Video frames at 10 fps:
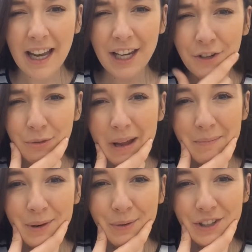Can you
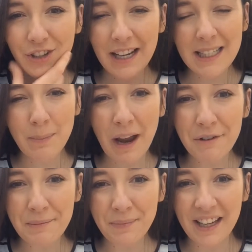remember what
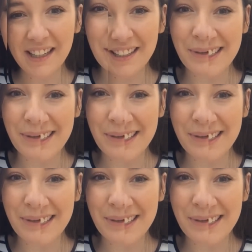transparent means? This week